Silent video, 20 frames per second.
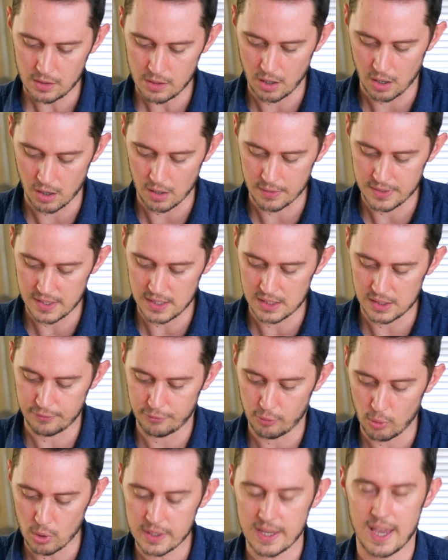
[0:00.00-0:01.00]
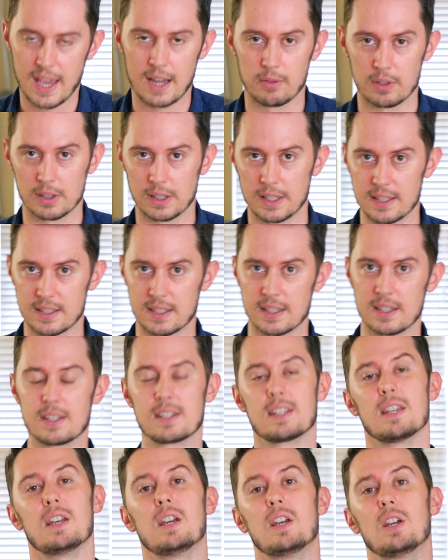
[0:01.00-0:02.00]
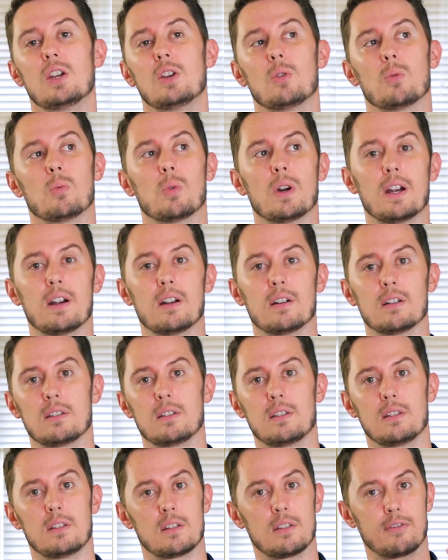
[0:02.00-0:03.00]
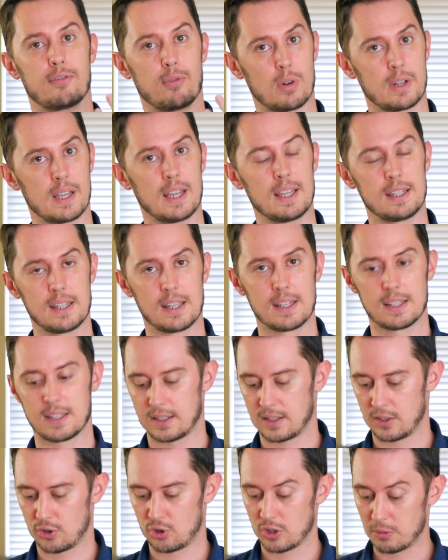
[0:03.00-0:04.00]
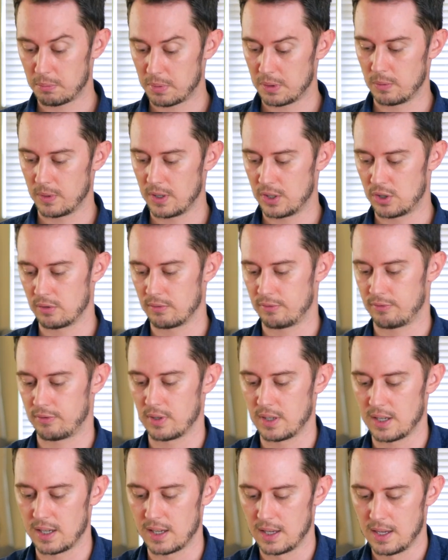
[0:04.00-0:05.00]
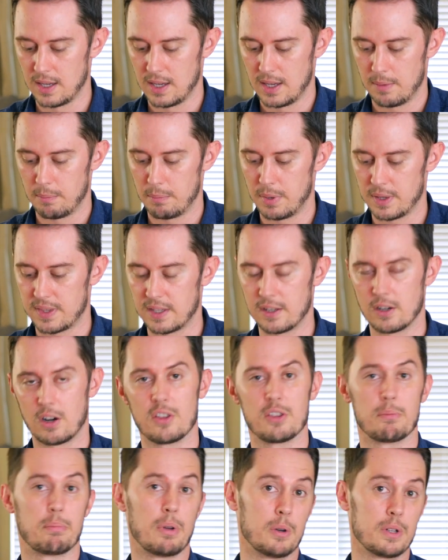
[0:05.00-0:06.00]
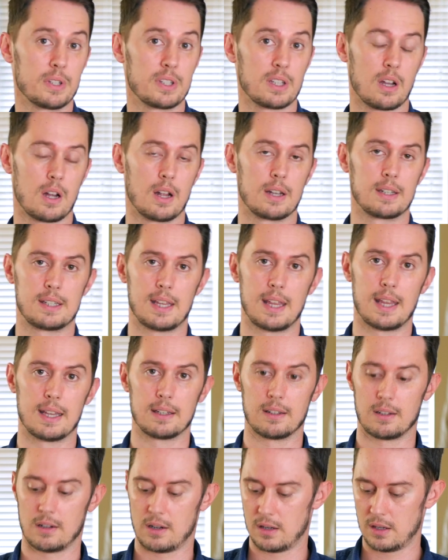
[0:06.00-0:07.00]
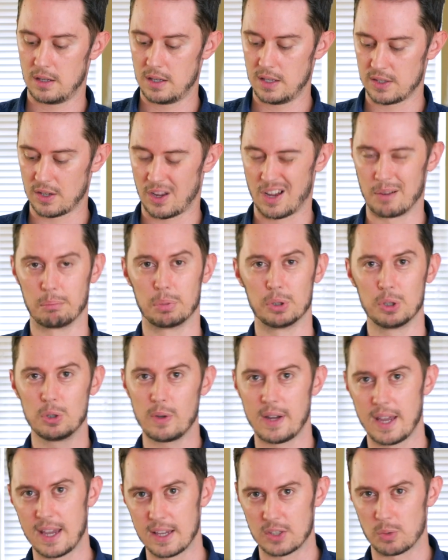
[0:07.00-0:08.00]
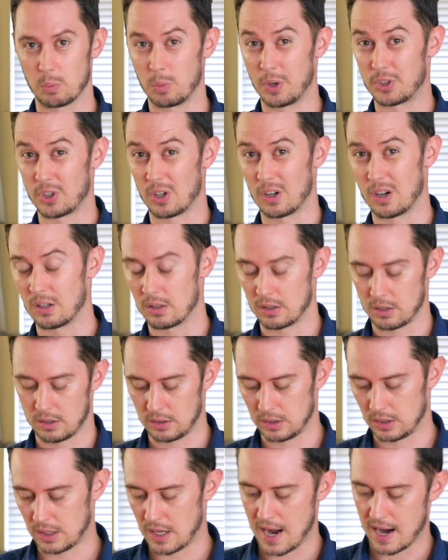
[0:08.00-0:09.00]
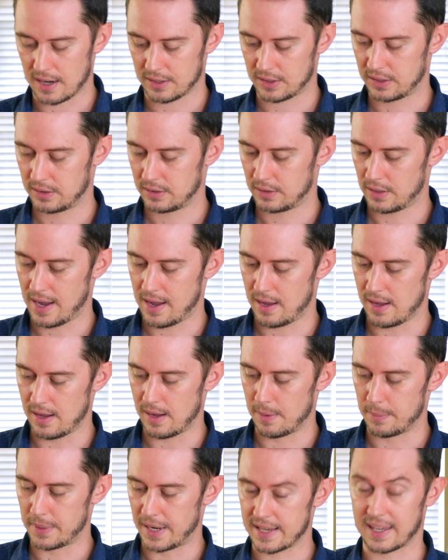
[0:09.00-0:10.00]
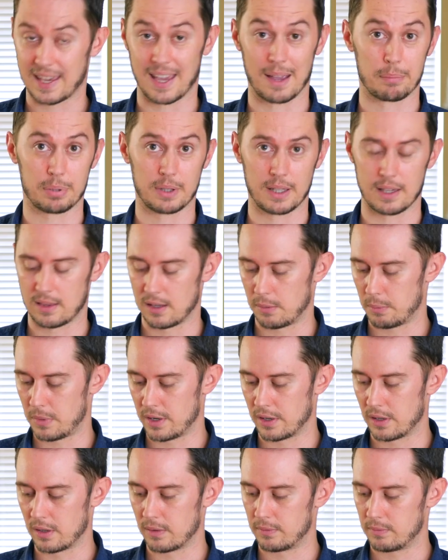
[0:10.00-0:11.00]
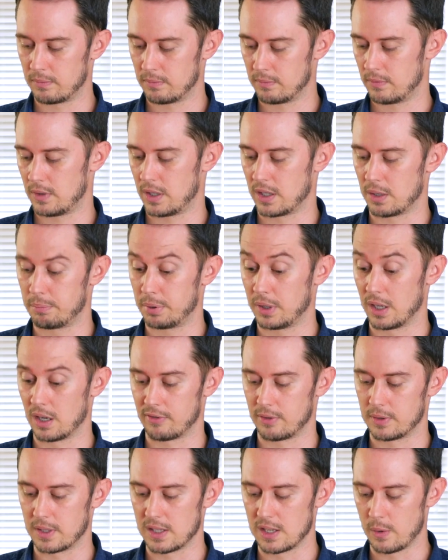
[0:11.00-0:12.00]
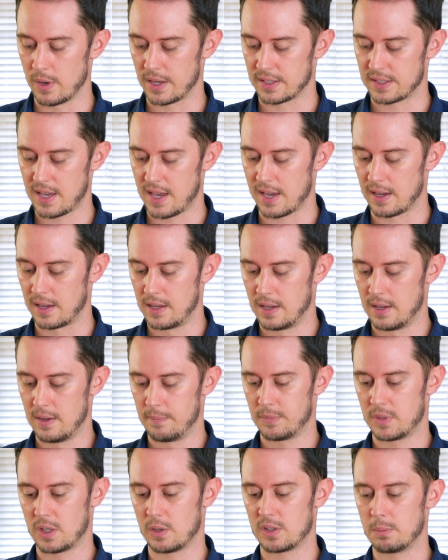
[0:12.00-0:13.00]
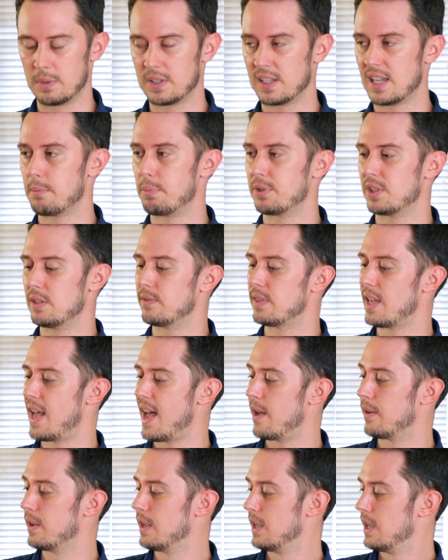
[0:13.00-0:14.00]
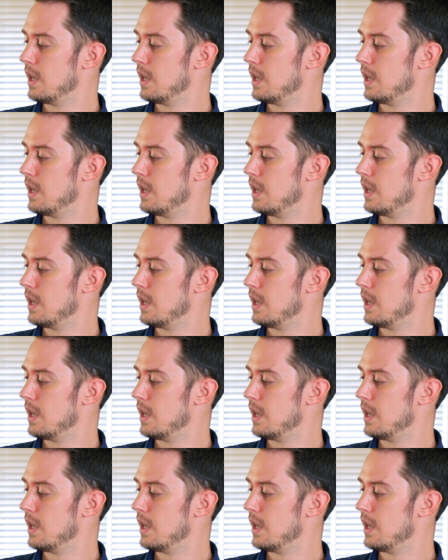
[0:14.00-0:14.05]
are these 4K releases where the 4K disc should be region free, but then all the bonus content is on Blu-rays, which are locked, and I can't play them on a player from the USA. So some examples of that